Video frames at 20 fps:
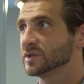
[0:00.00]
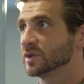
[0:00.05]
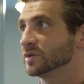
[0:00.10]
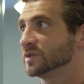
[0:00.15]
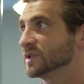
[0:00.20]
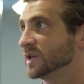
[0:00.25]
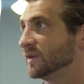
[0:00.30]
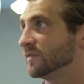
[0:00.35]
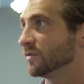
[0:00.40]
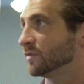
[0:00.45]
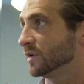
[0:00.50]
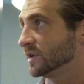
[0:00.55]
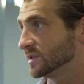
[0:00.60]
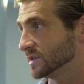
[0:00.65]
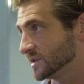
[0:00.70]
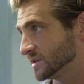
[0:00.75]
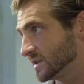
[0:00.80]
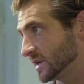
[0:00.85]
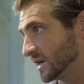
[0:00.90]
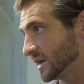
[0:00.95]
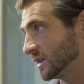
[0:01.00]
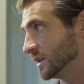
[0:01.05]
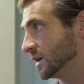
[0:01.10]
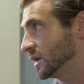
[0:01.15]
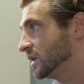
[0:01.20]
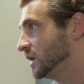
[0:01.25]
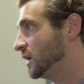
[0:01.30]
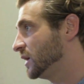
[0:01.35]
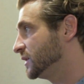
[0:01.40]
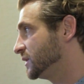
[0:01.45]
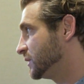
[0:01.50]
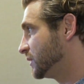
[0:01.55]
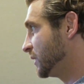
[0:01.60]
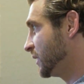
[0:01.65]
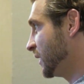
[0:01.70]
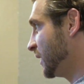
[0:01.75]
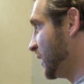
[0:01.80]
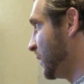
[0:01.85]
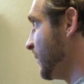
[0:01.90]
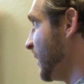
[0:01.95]
So say for instance, like in the closet
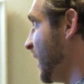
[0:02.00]
or in the